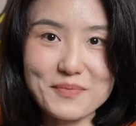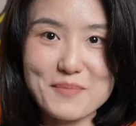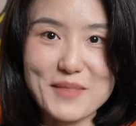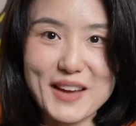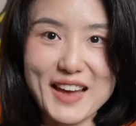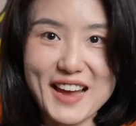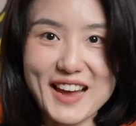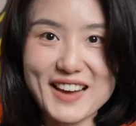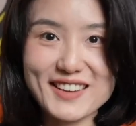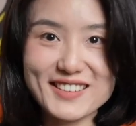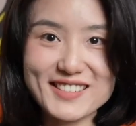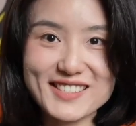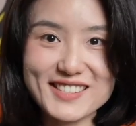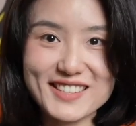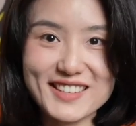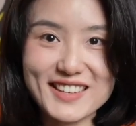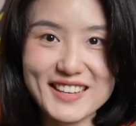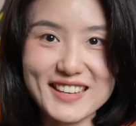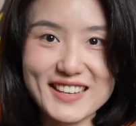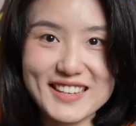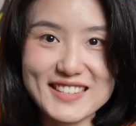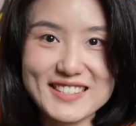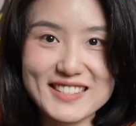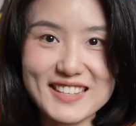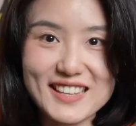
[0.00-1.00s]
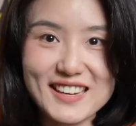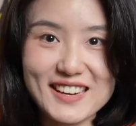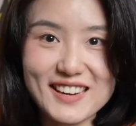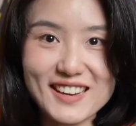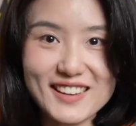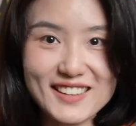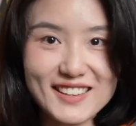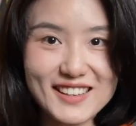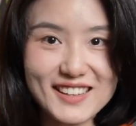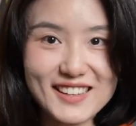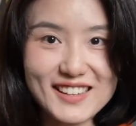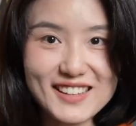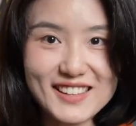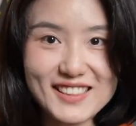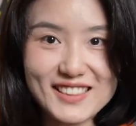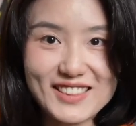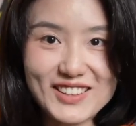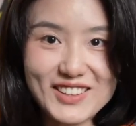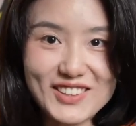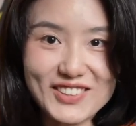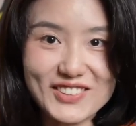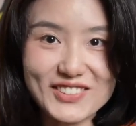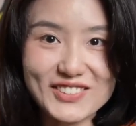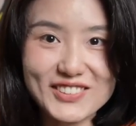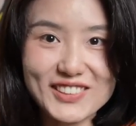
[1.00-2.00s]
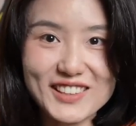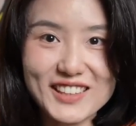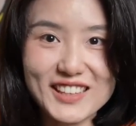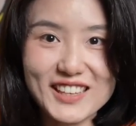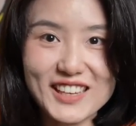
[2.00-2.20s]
My answer is luckily no,